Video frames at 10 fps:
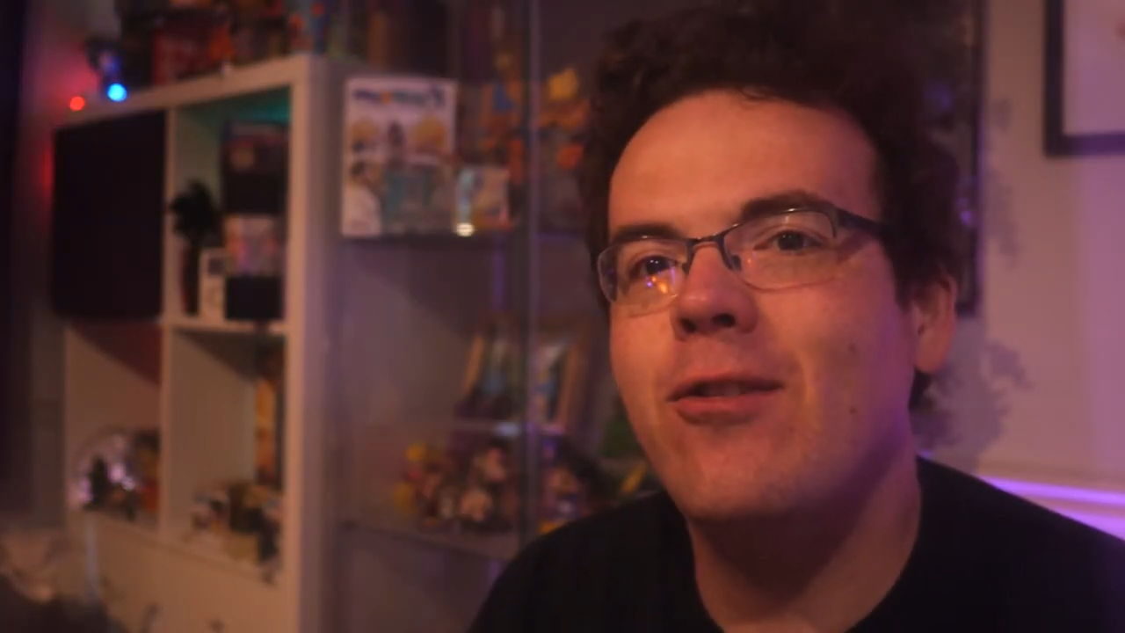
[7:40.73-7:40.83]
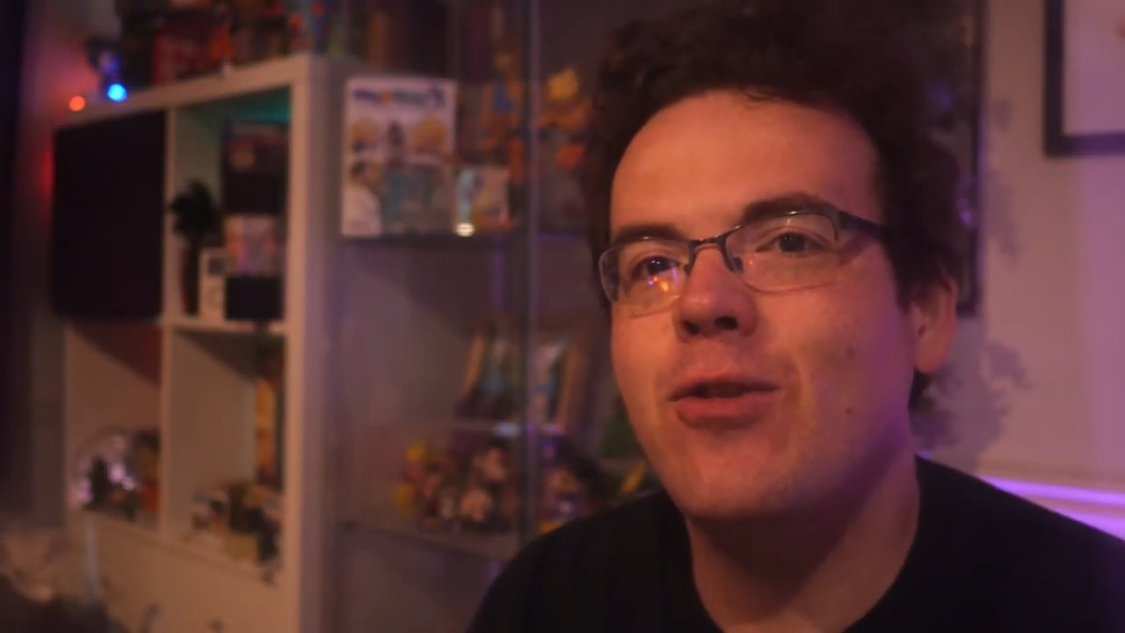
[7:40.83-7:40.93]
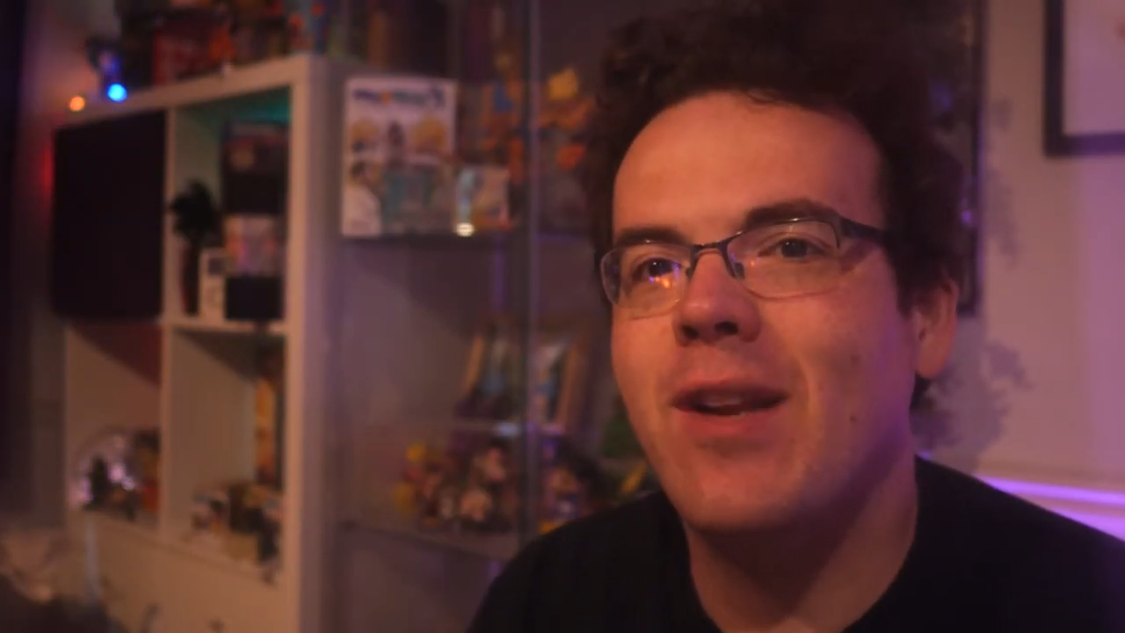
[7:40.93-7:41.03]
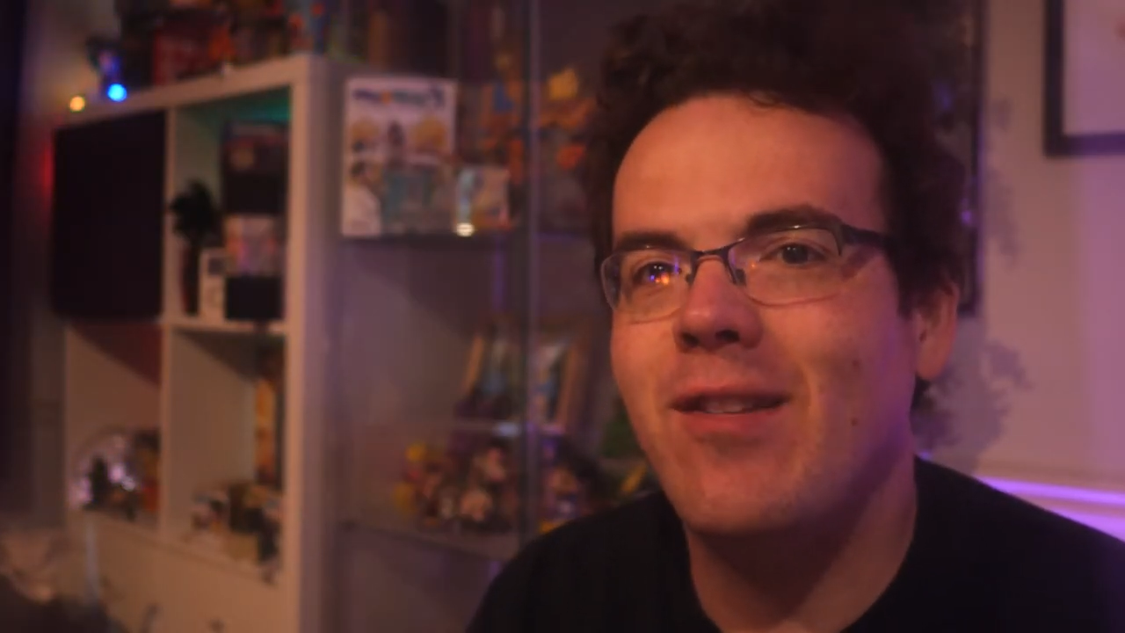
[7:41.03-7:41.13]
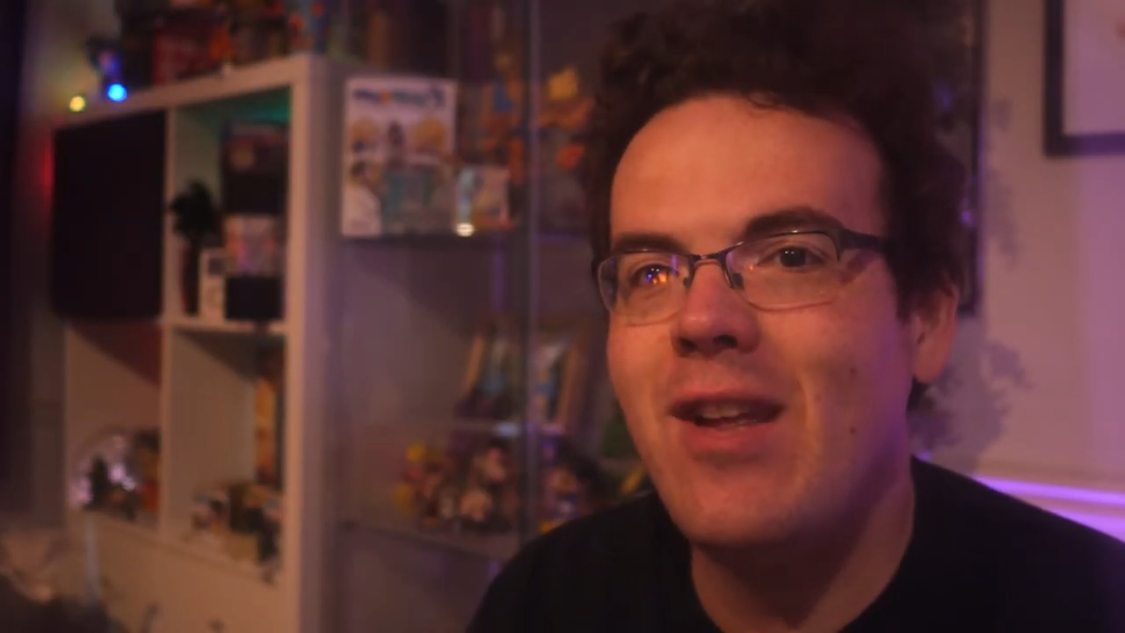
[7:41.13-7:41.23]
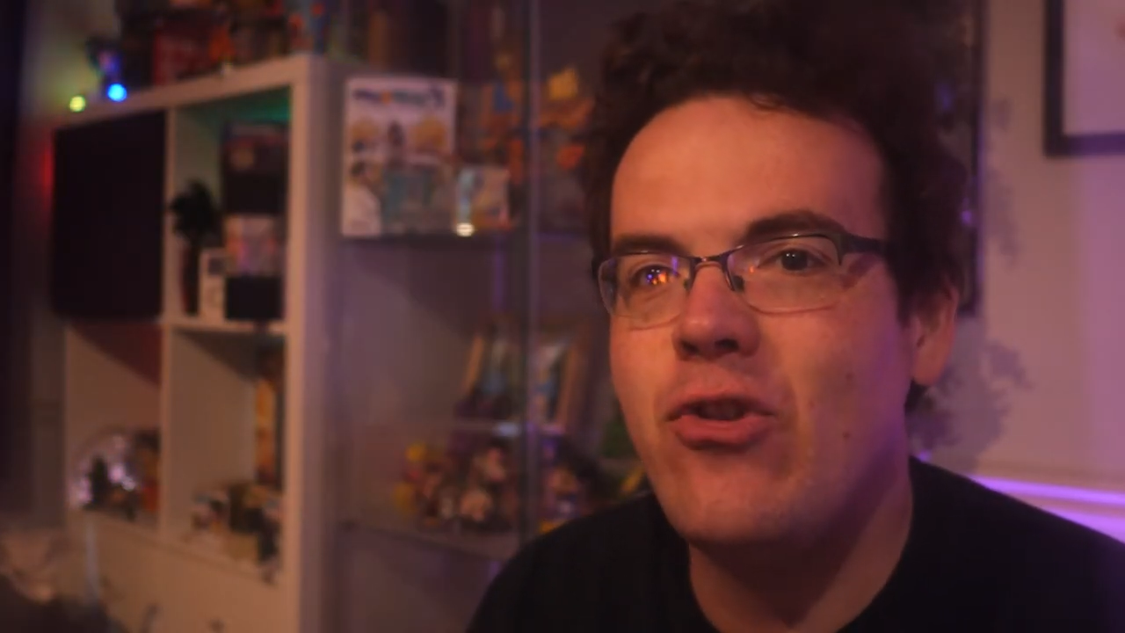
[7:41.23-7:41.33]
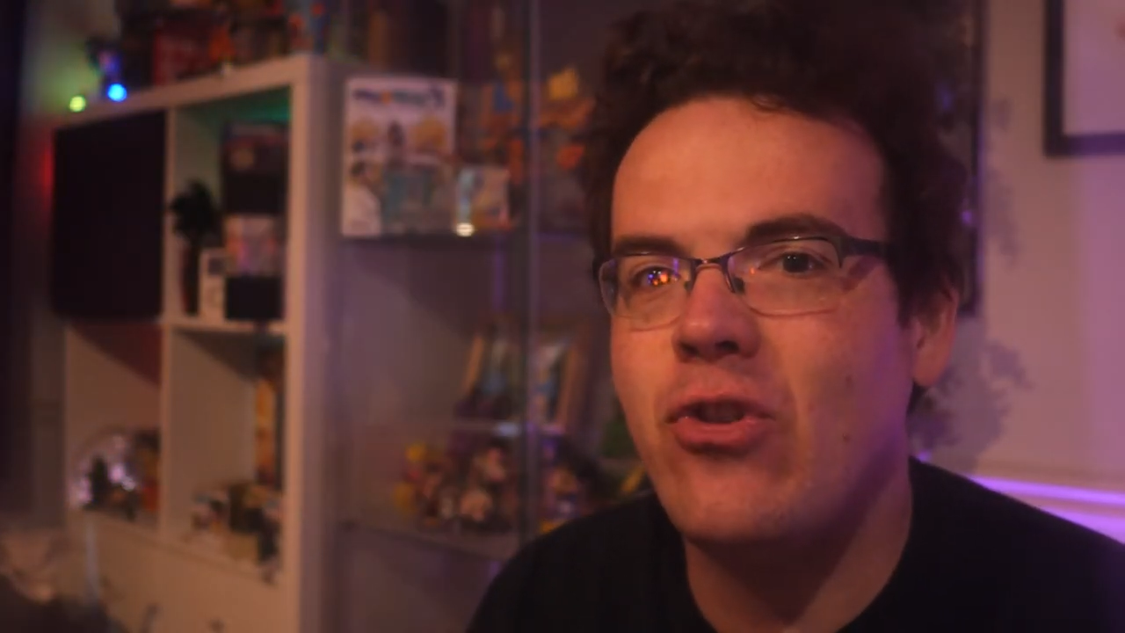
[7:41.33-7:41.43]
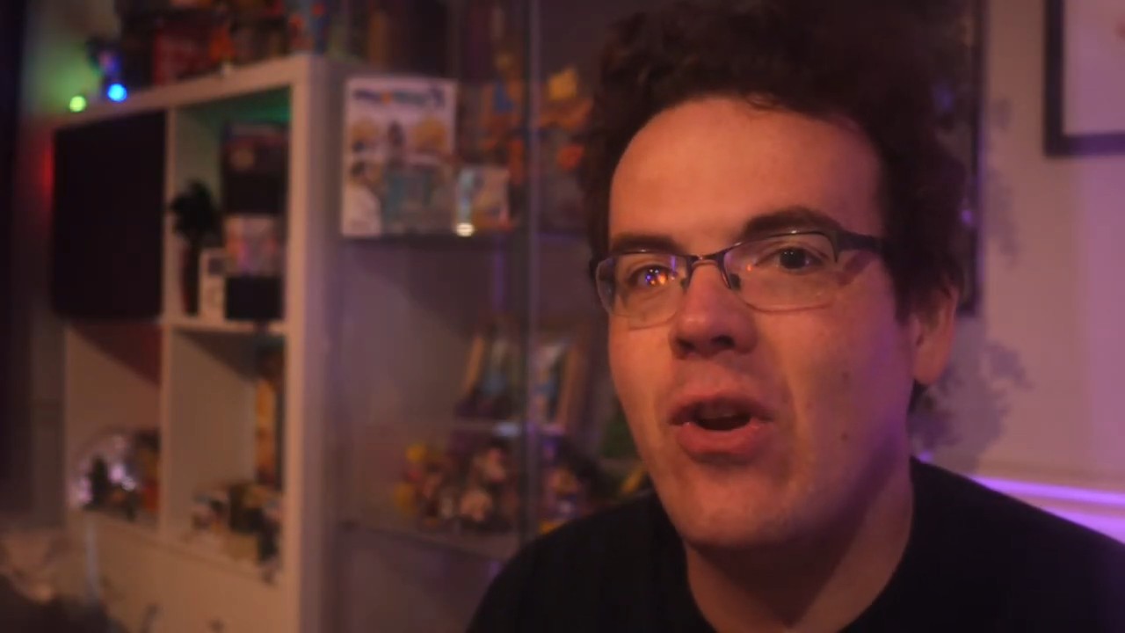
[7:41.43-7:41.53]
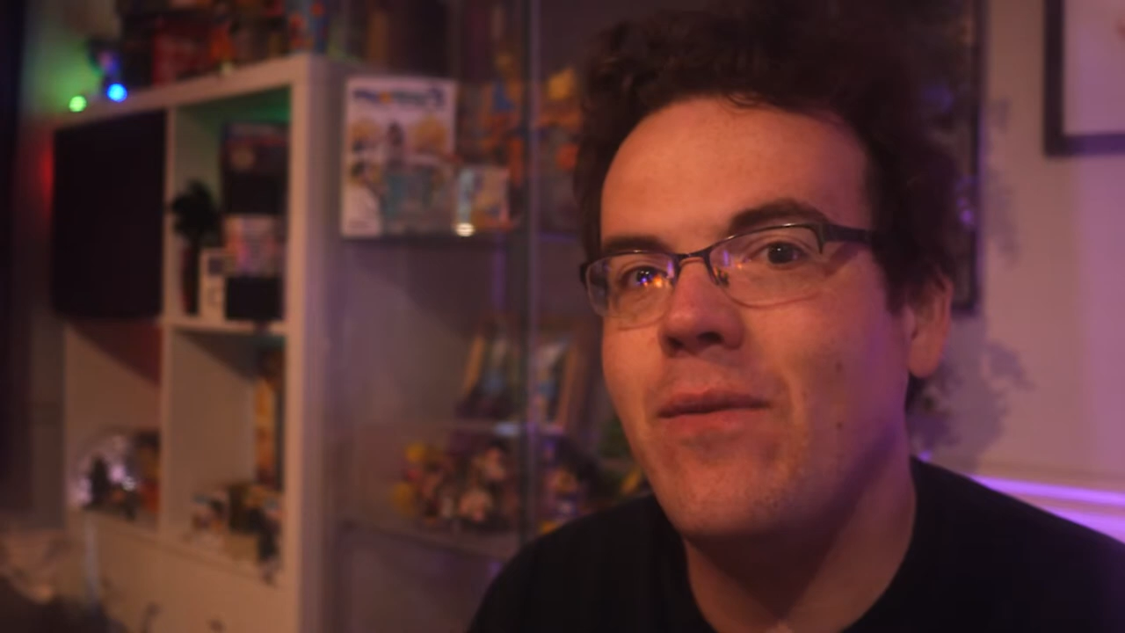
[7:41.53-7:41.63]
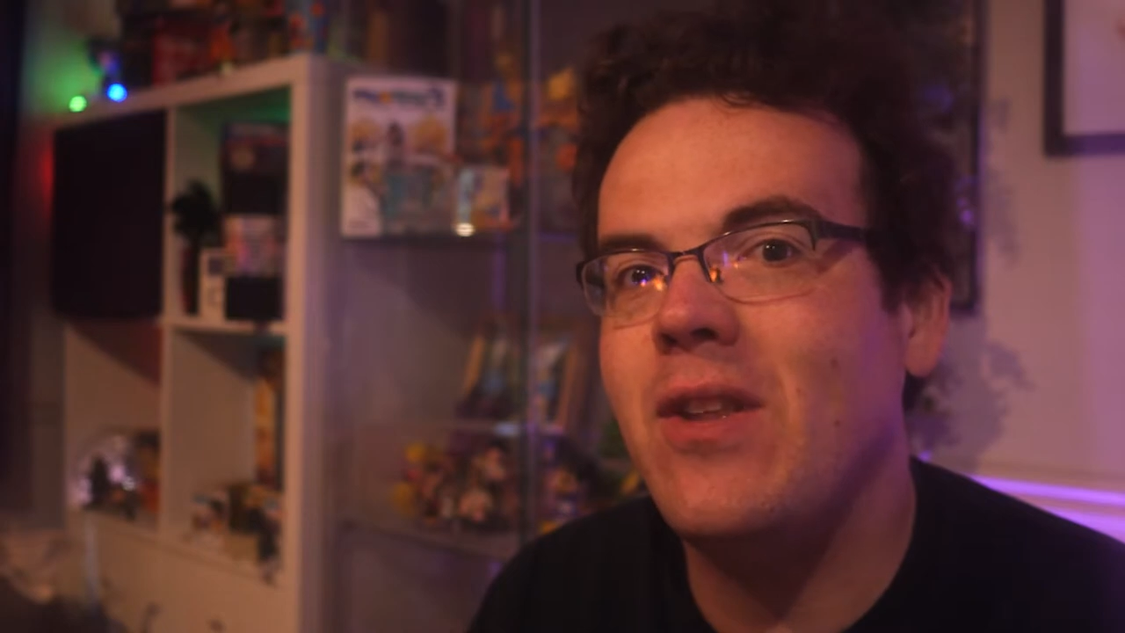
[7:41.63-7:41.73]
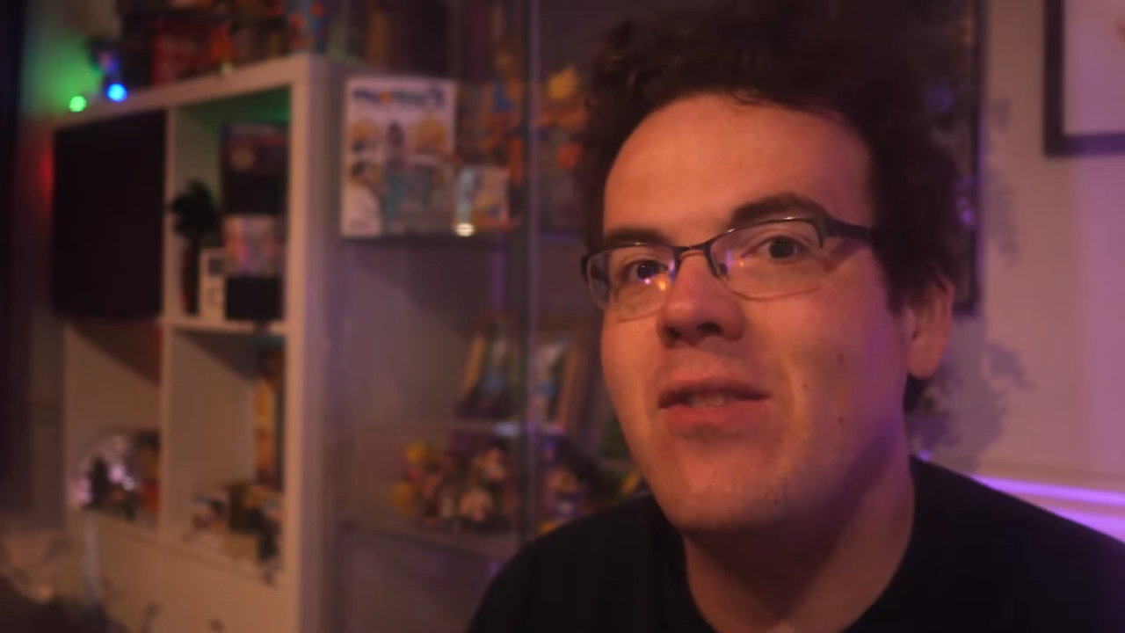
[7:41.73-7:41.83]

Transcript: translation of the